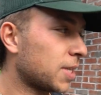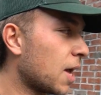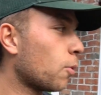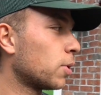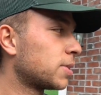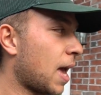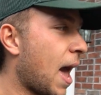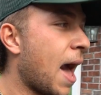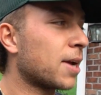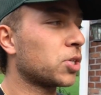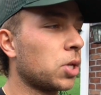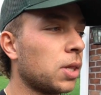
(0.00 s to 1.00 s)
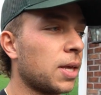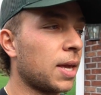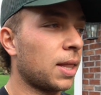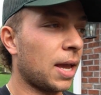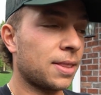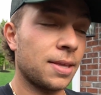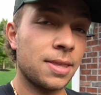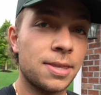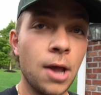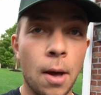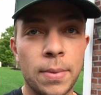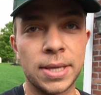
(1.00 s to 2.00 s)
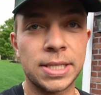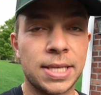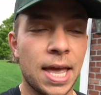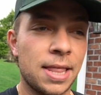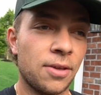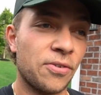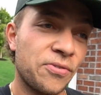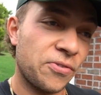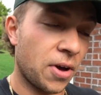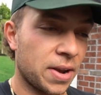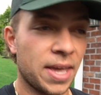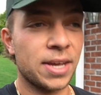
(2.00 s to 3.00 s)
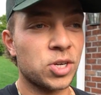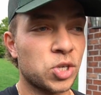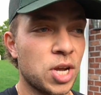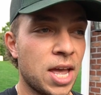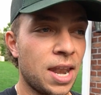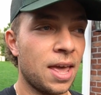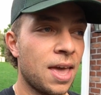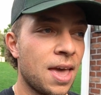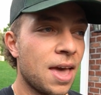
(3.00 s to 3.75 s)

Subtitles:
It was actually like the dumbest and the funniest shit